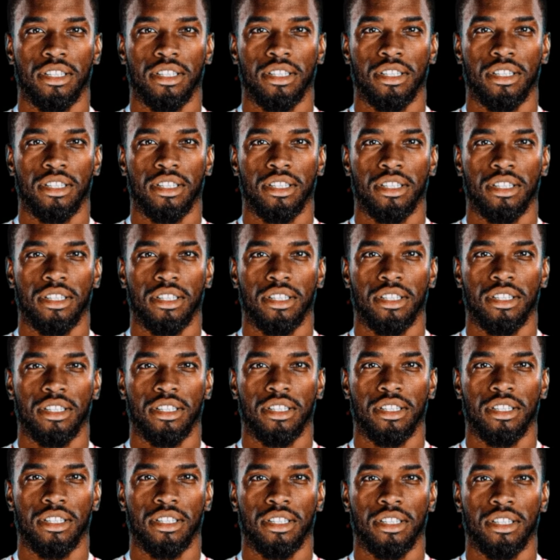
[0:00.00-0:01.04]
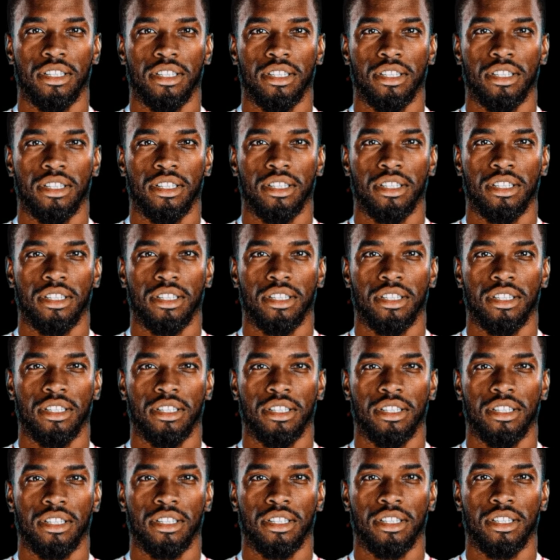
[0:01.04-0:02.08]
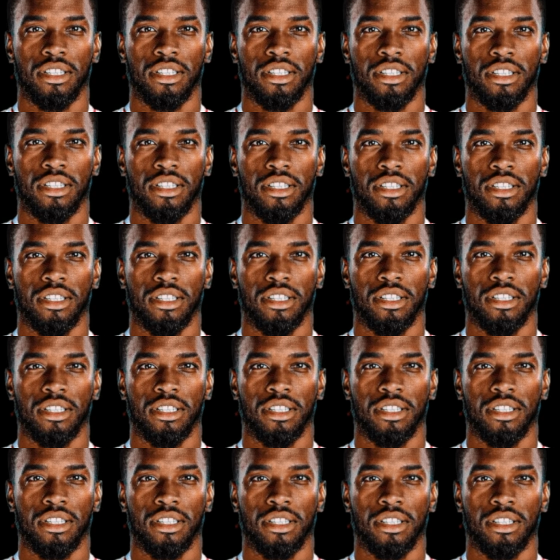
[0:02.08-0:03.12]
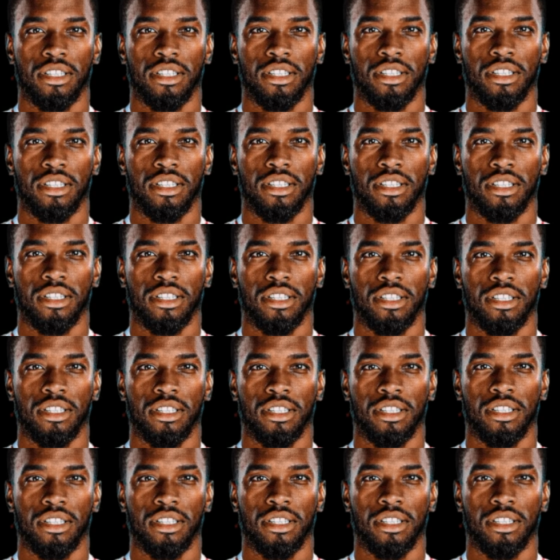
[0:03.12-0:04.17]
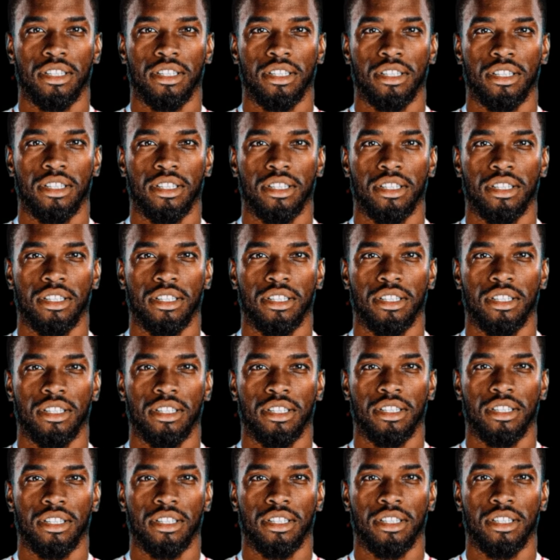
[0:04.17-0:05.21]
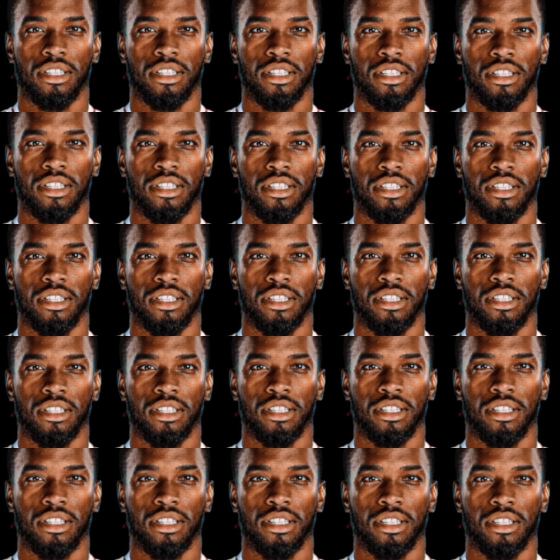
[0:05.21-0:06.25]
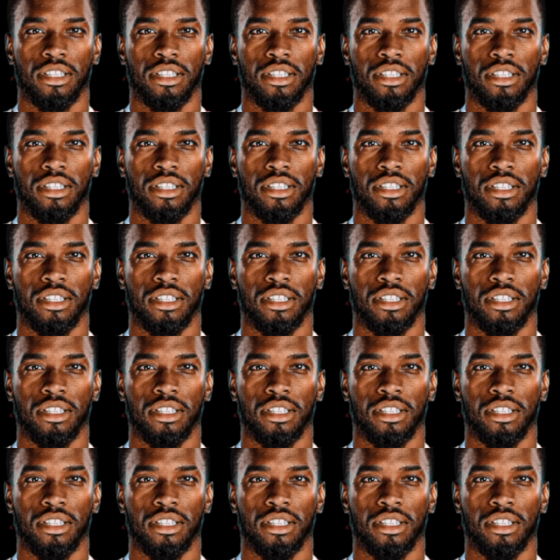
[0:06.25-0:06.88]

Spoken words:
(silent)